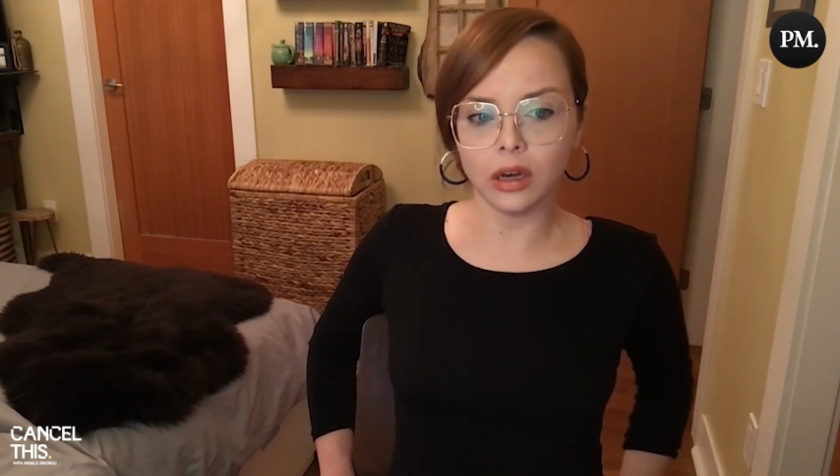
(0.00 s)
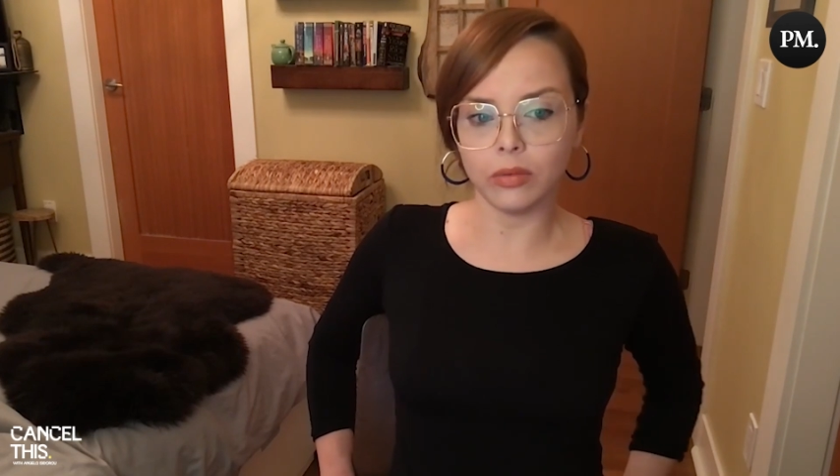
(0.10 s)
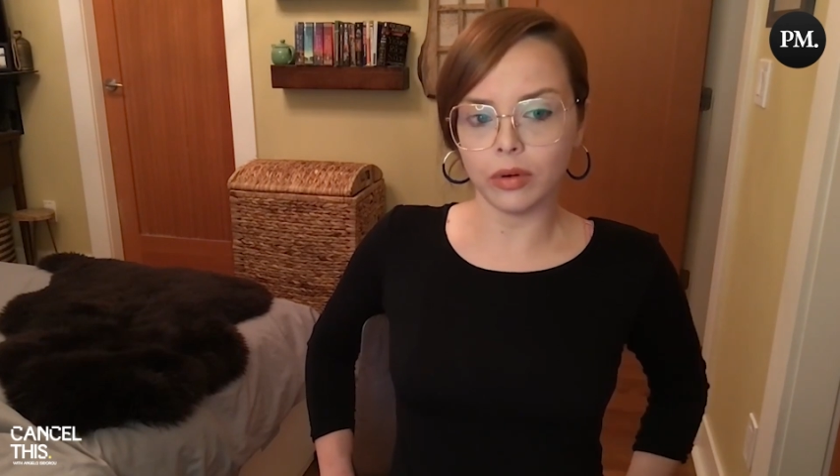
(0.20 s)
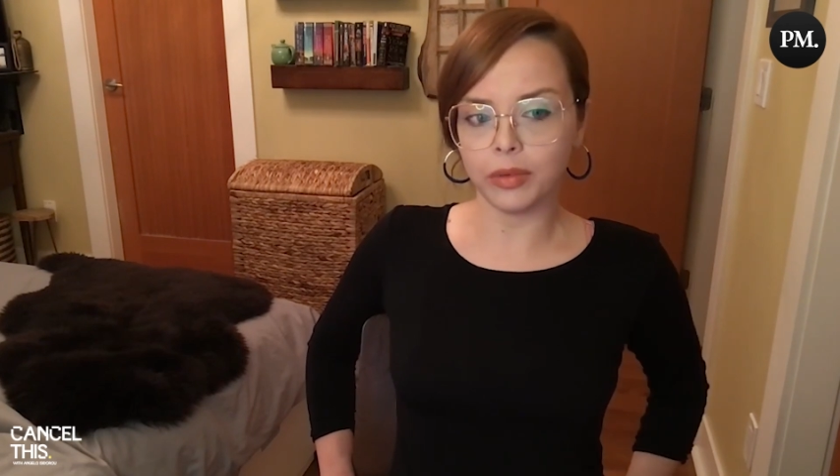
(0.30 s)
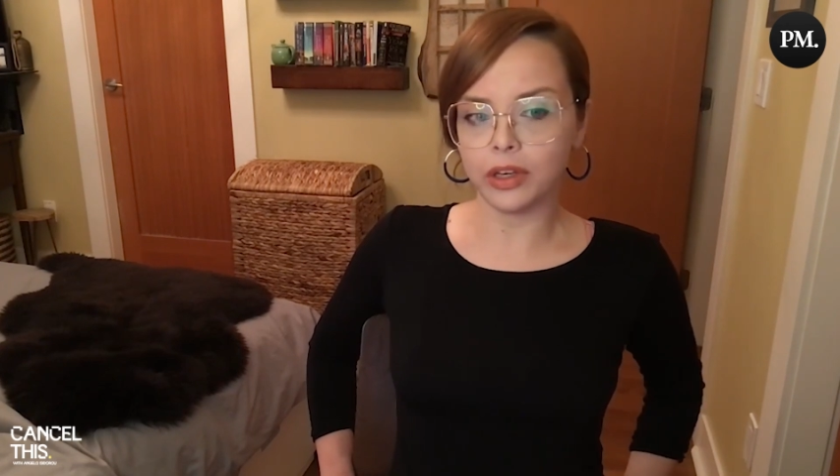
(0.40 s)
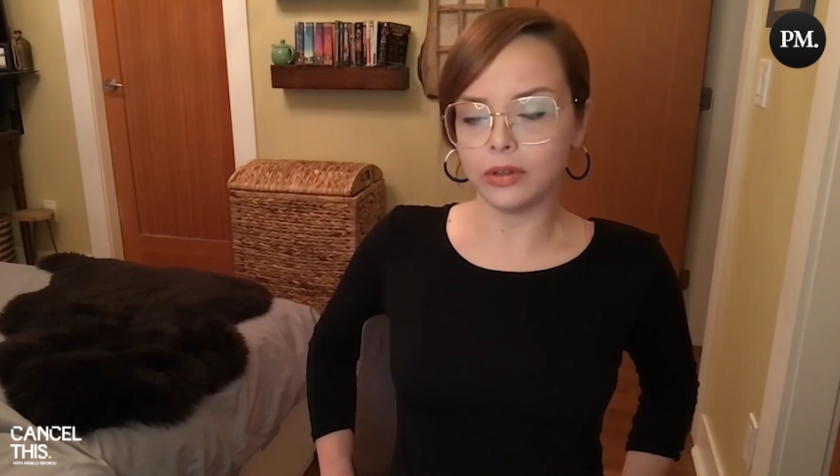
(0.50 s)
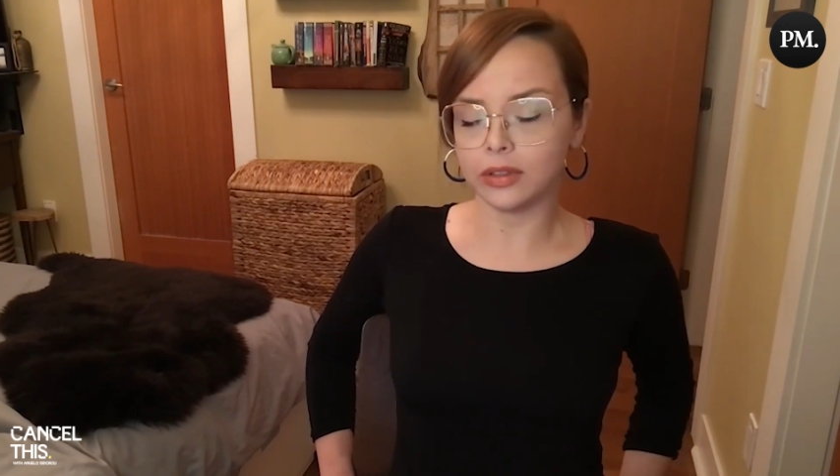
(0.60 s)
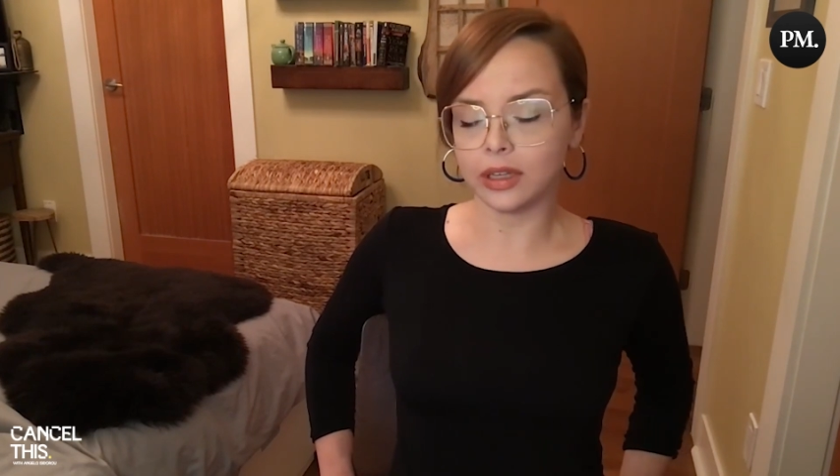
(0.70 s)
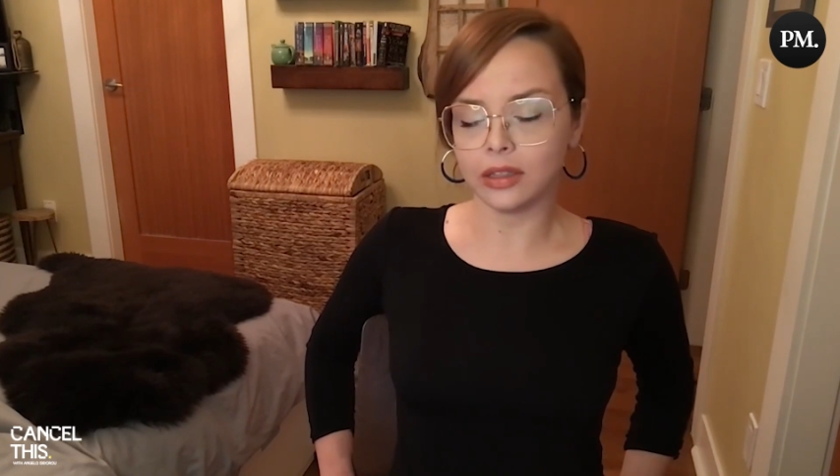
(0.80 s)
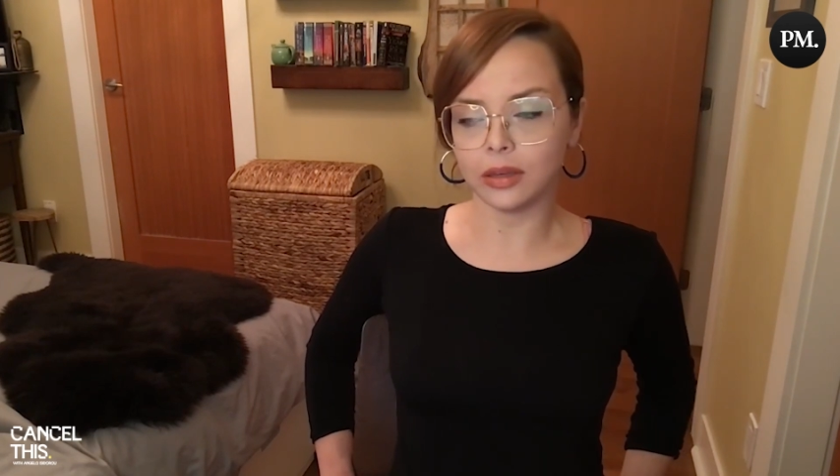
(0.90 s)
a woman who
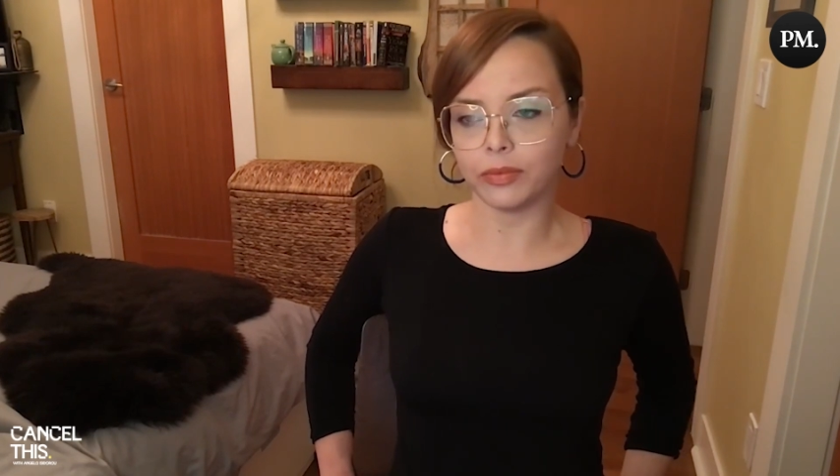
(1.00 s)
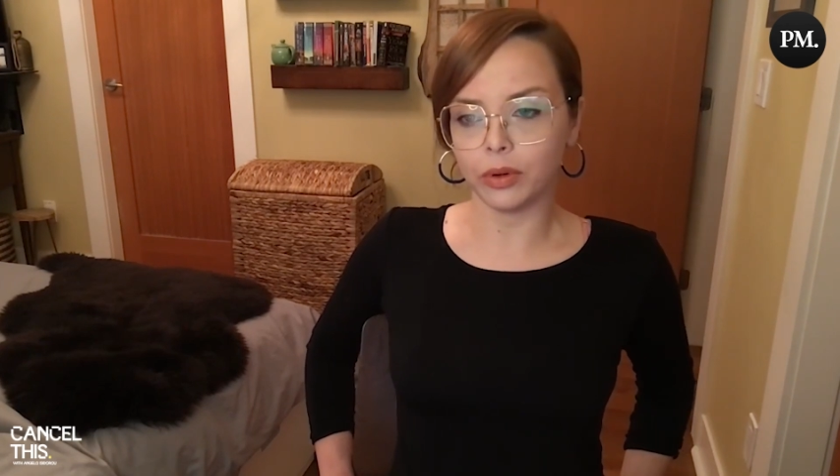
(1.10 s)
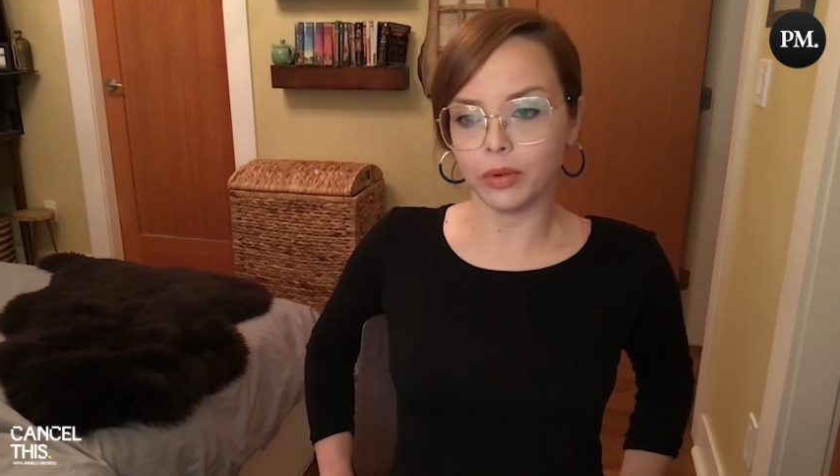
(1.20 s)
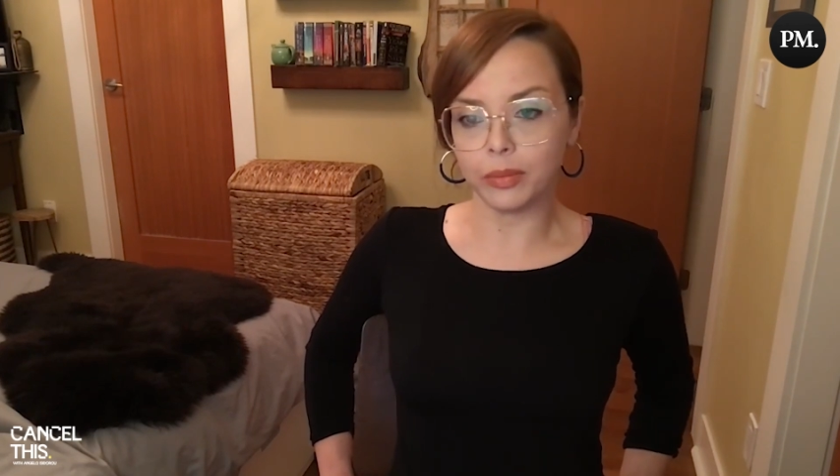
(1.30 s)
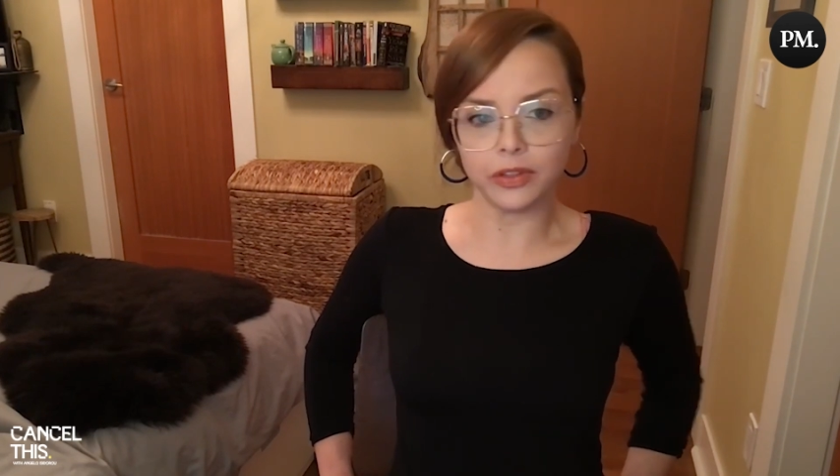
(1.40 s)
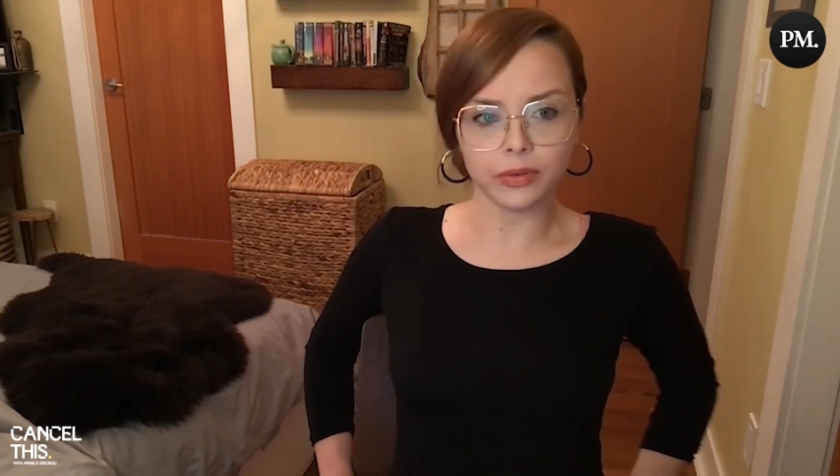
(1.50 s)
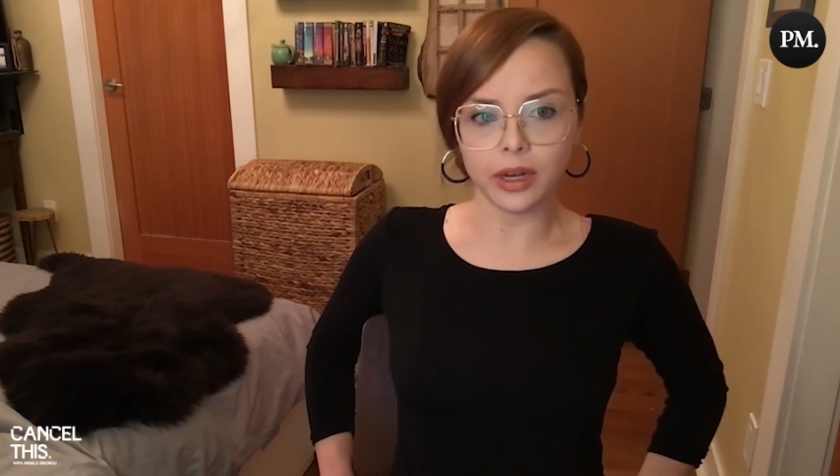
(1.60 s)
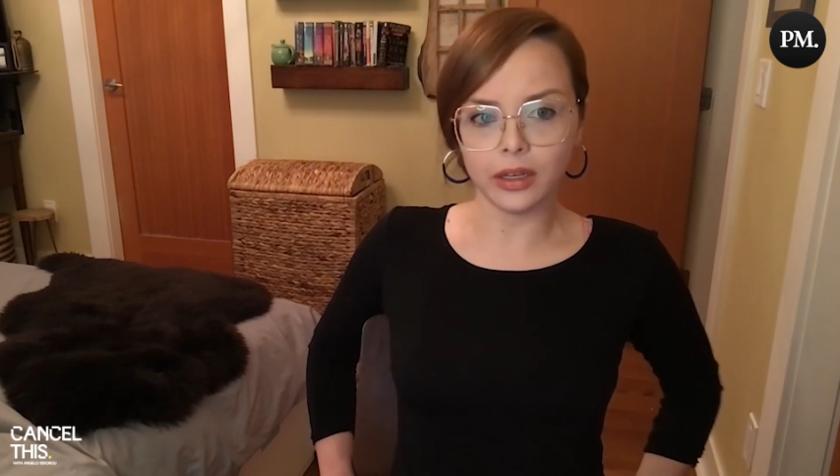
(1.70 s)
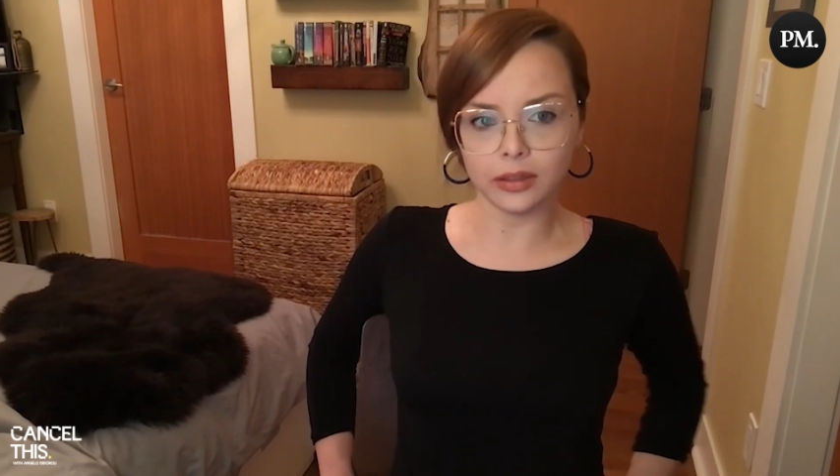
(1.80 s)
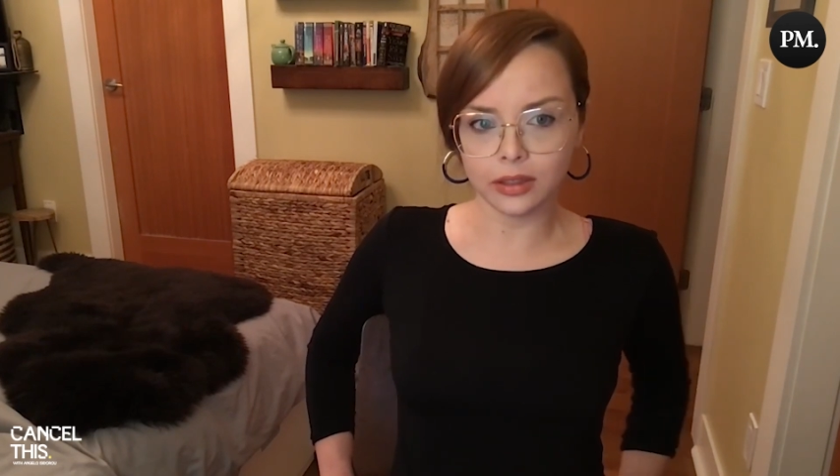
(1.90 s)
stands up for women's
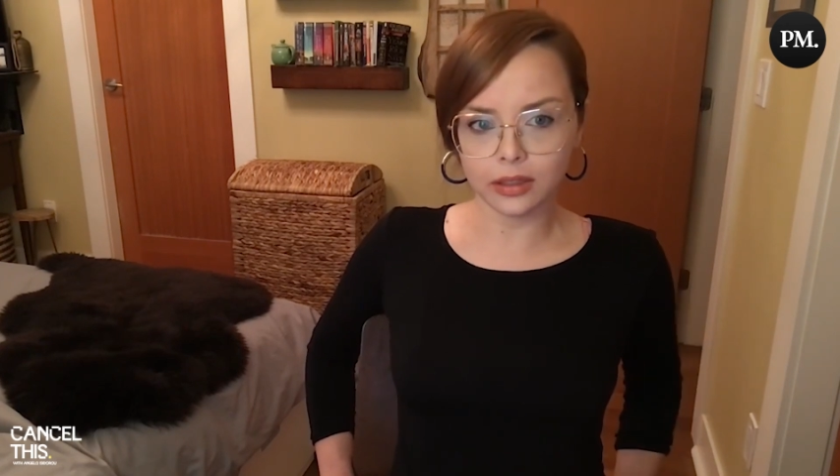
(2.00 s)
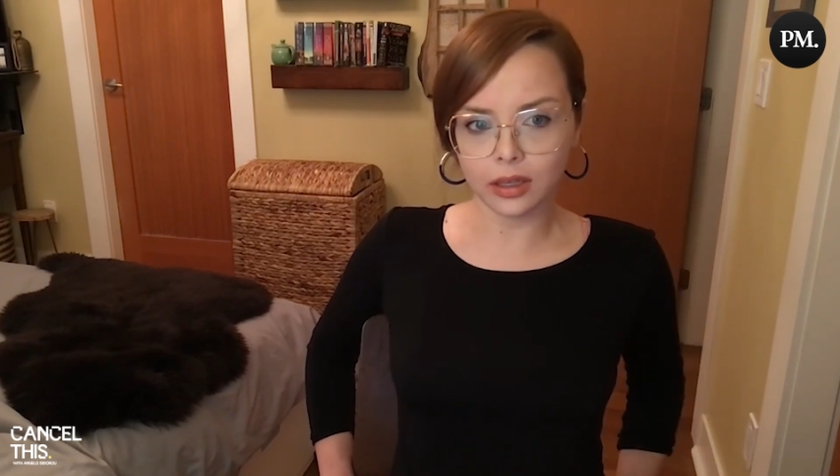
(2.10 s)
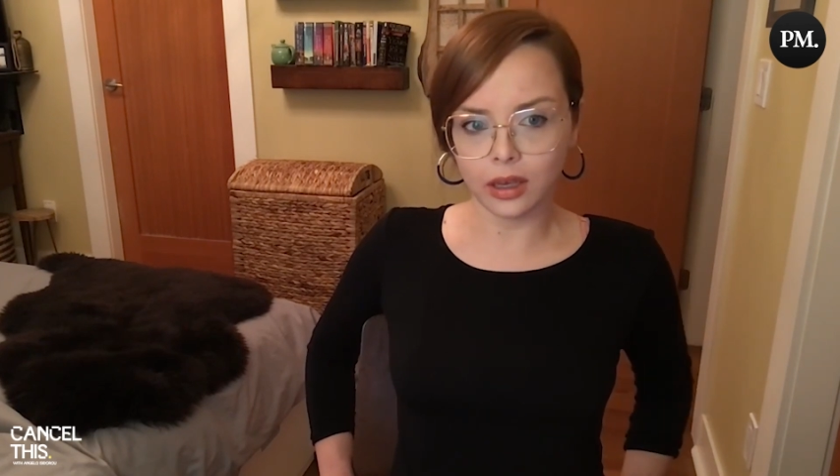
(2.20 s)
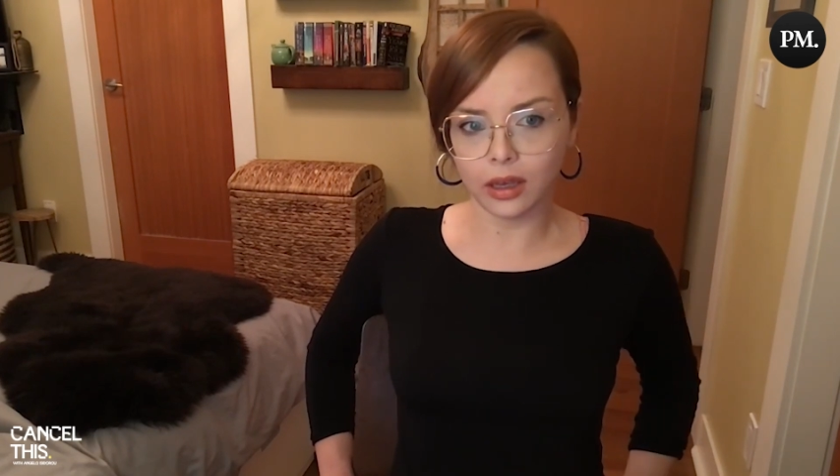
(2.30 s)
rights,